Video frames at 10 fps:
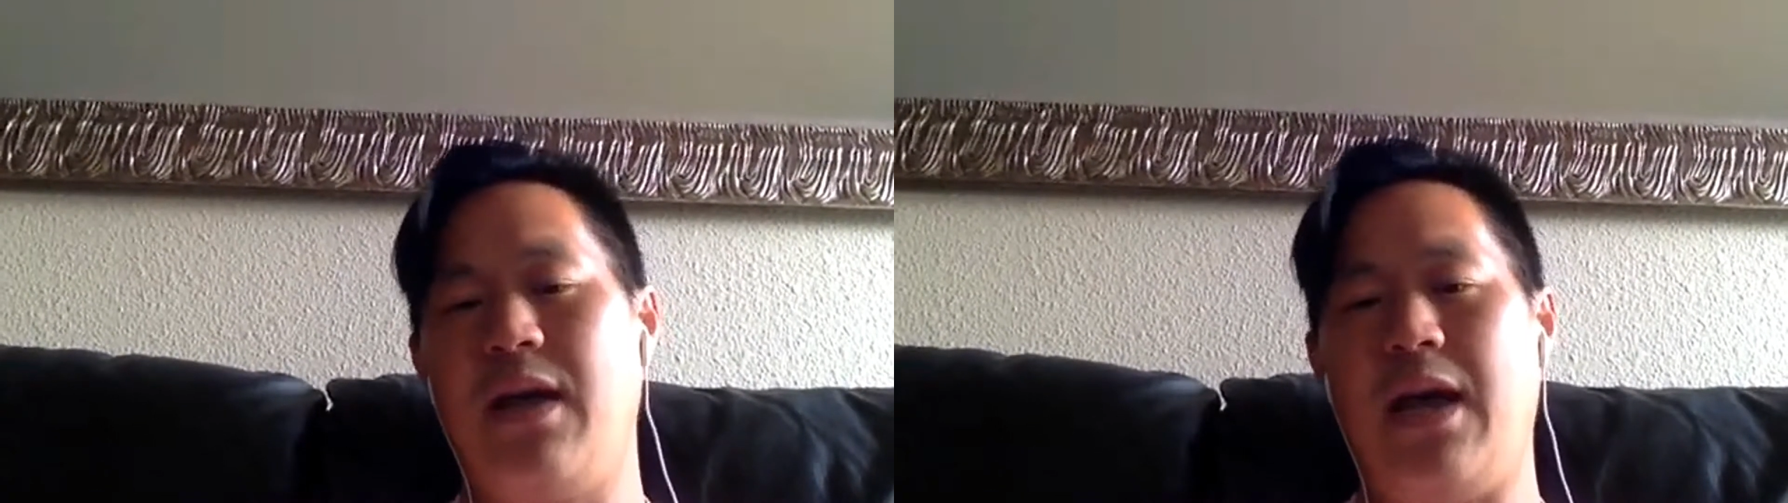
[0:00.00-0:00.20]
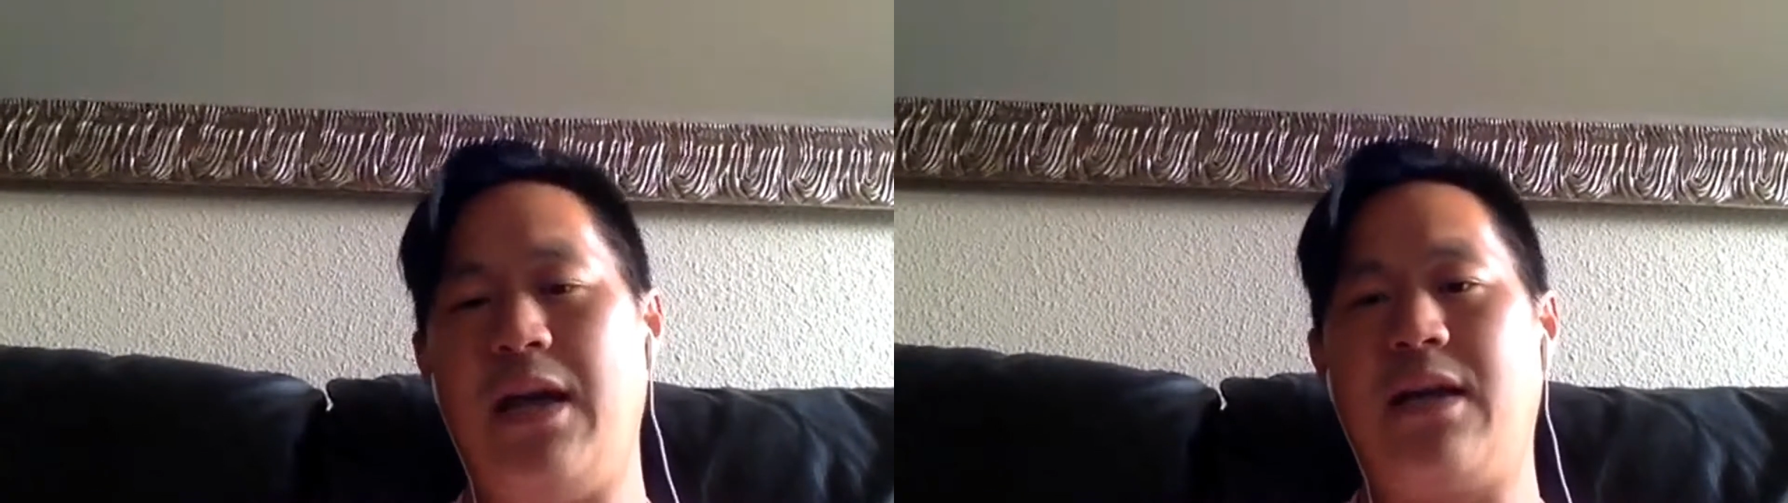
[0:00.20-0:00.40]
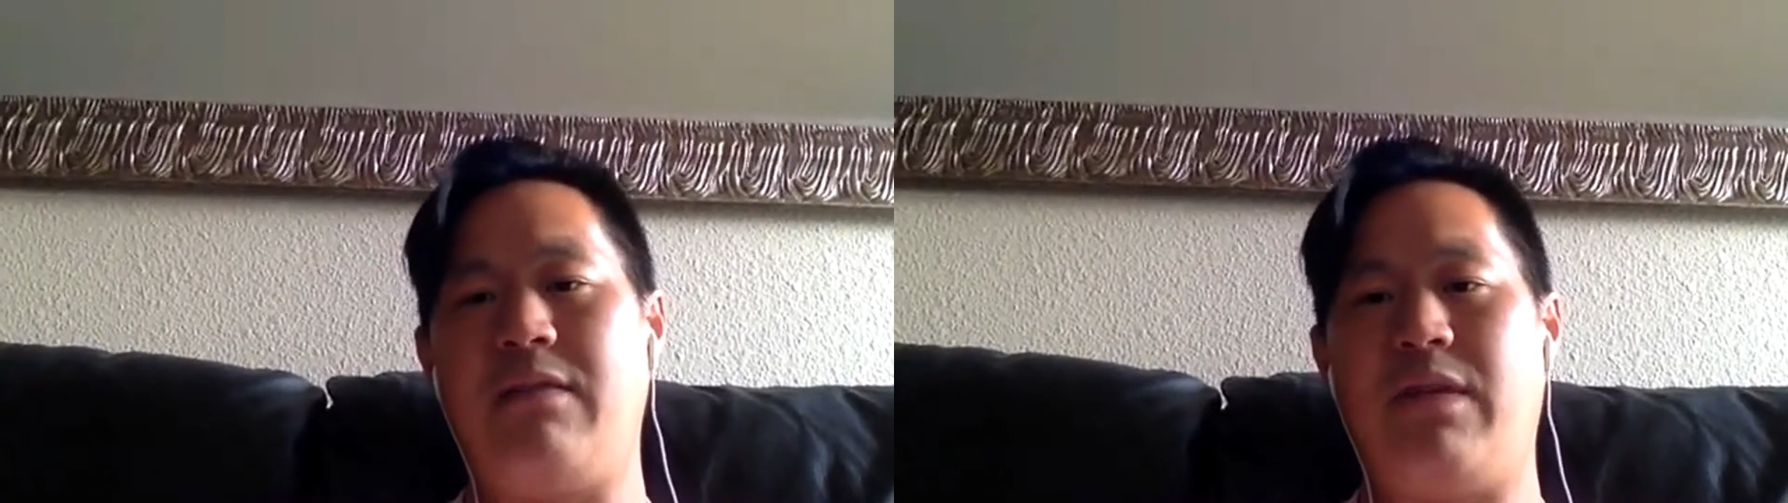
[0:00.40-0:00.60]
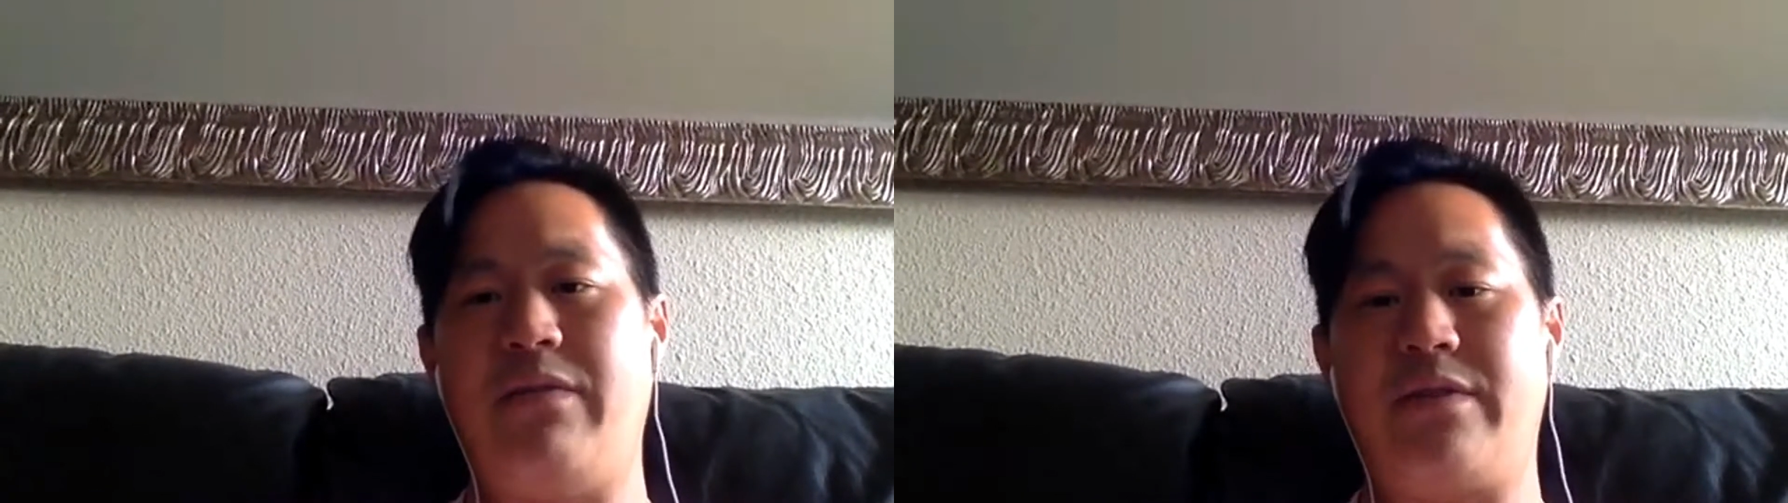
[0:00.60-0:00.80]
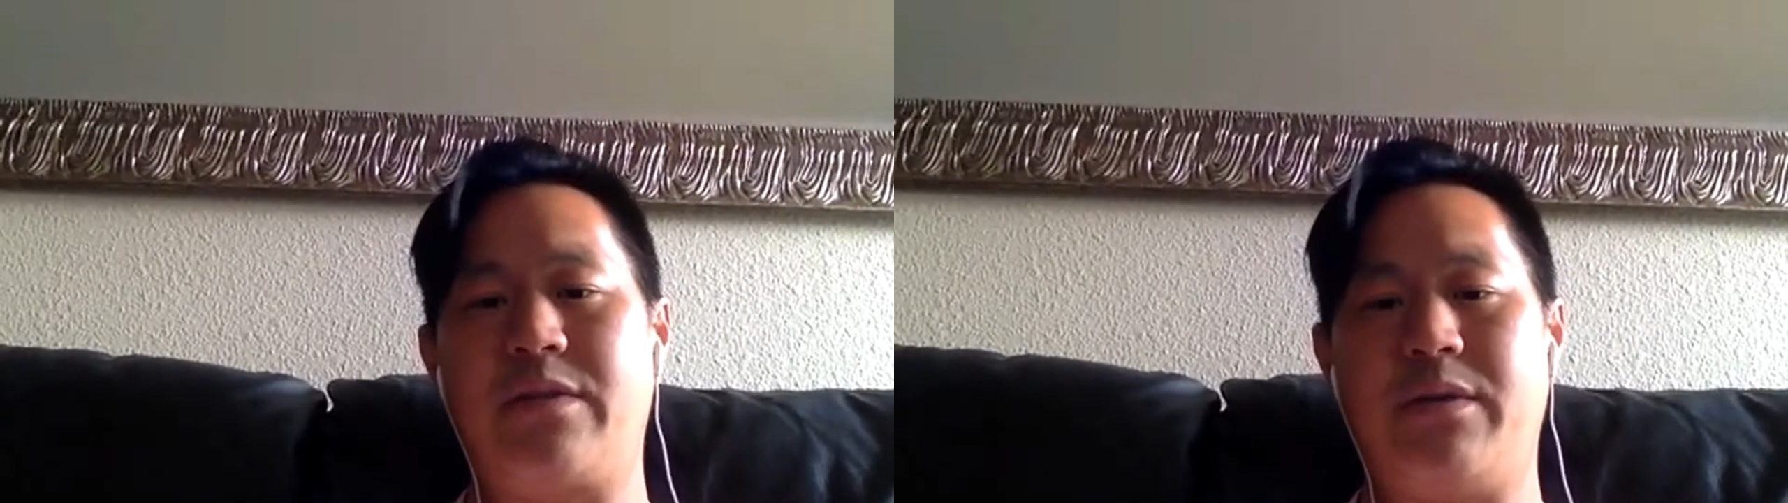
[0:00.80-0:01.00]
any kind of
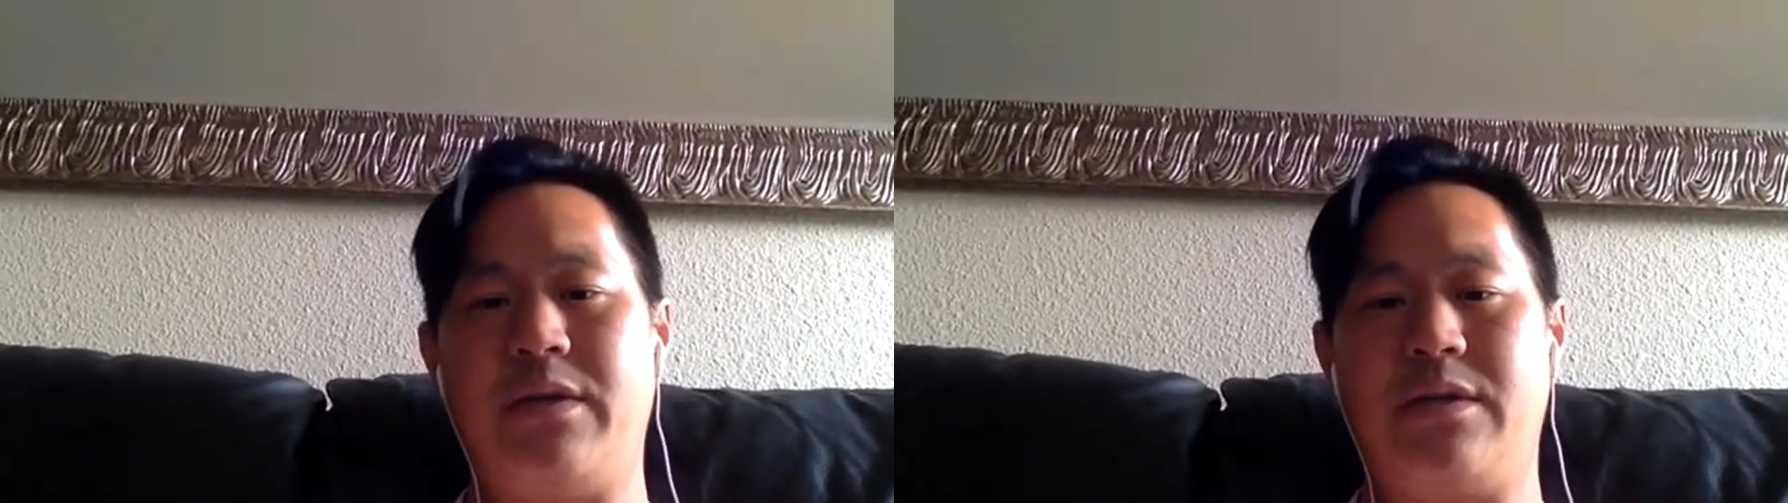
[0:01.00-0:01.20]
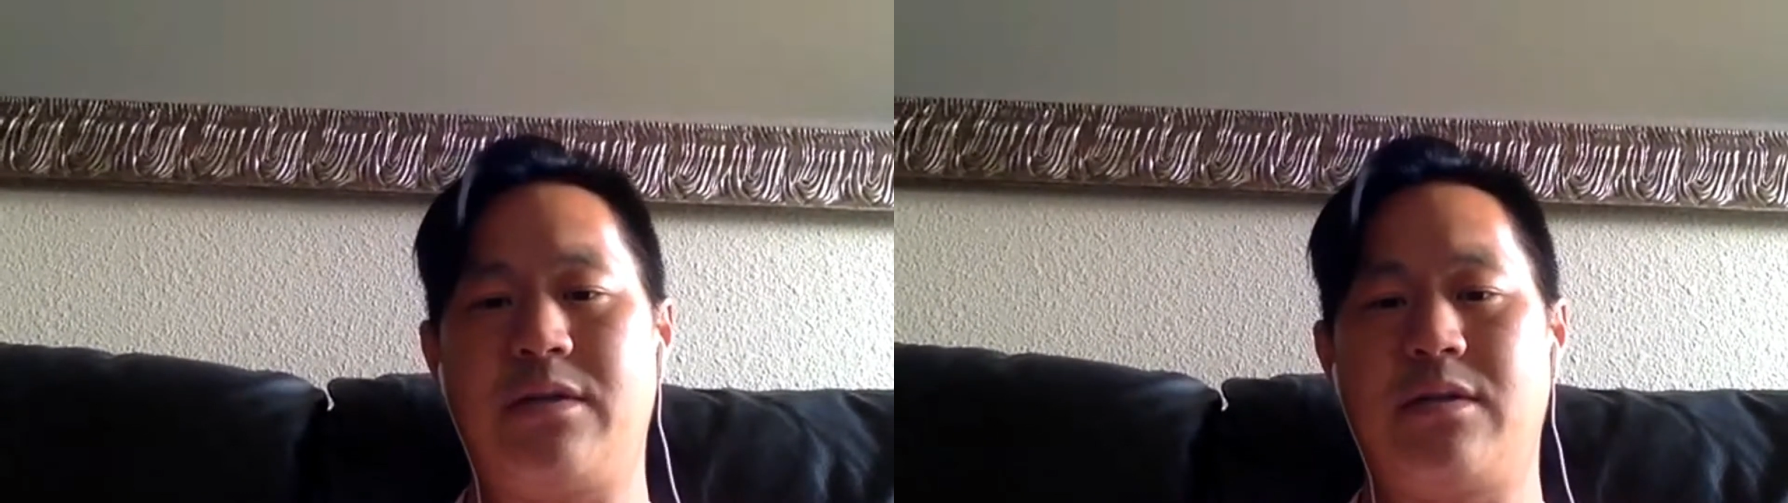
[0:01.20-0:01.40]
life experience.